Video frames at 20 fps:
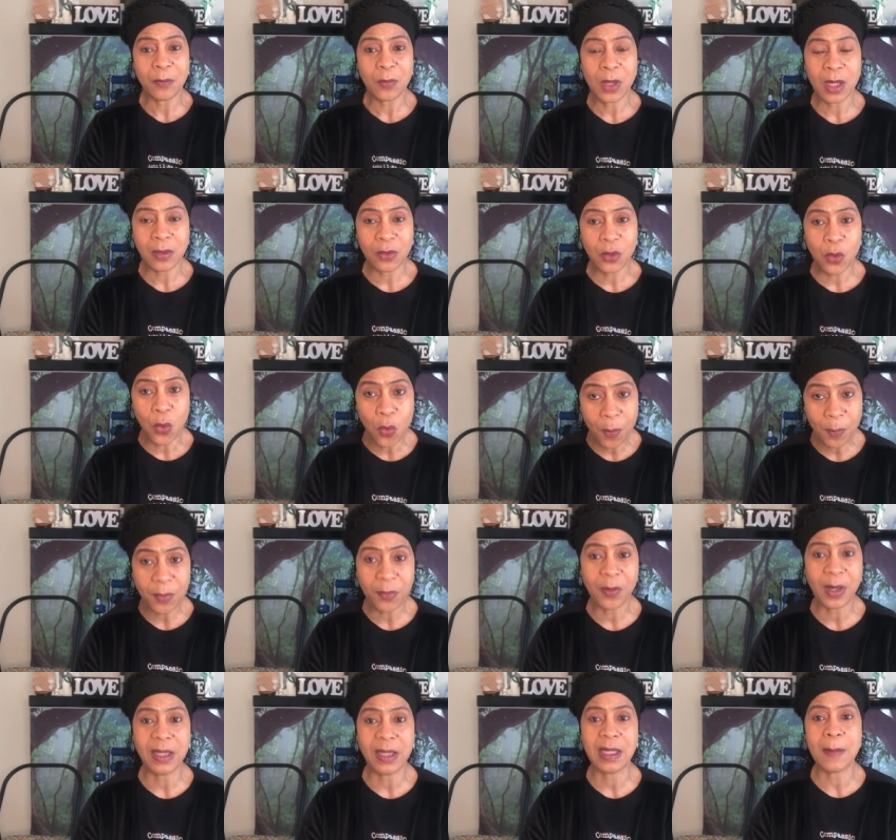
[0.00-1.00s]

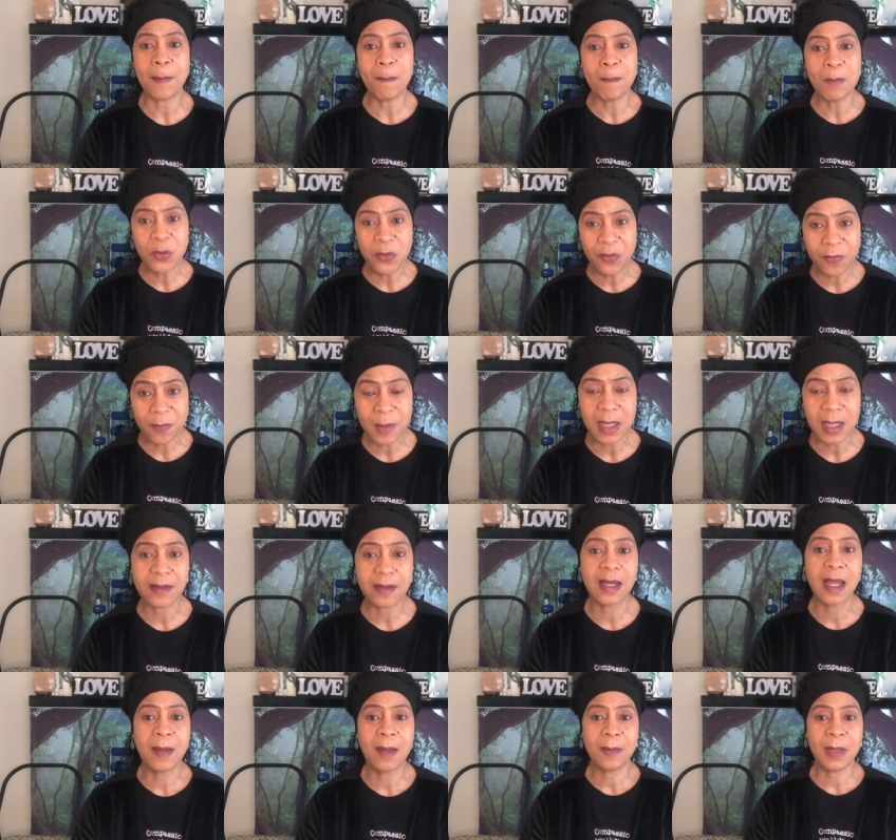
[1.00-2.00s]
incorporating
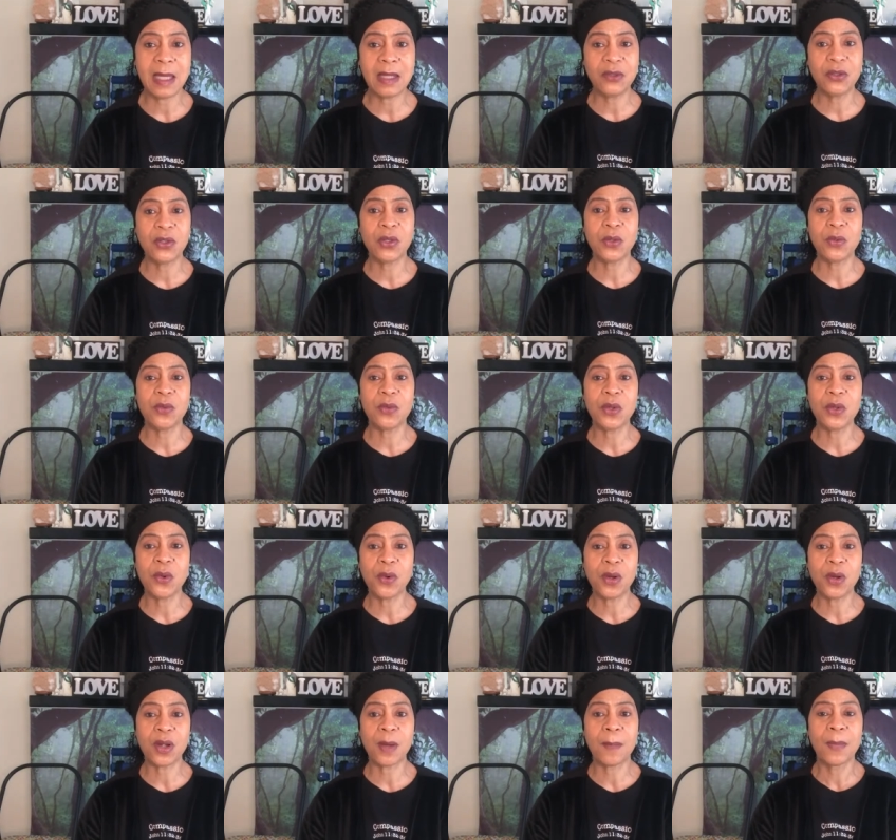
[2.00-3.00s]
movements into
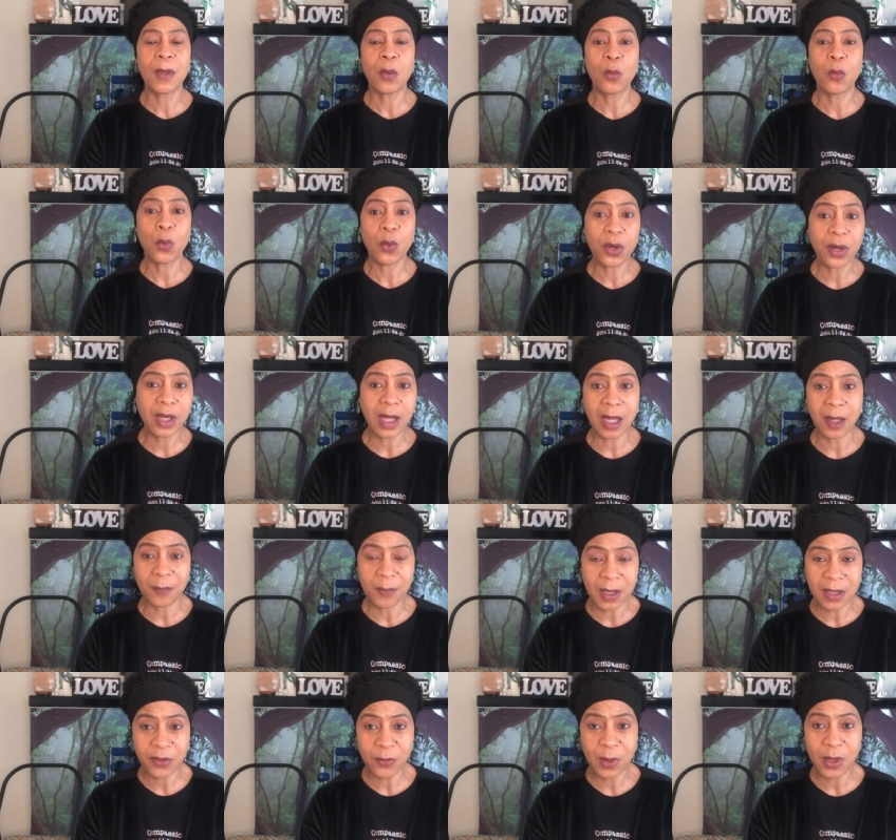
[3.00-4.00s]
your workout,
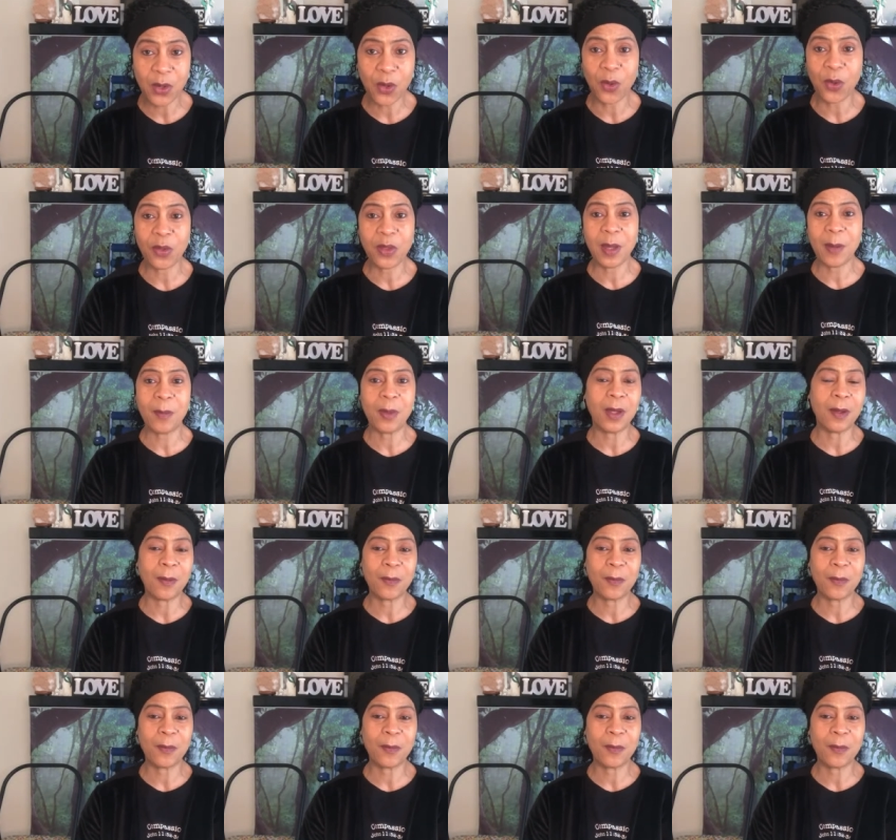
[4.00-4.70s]
as we call them.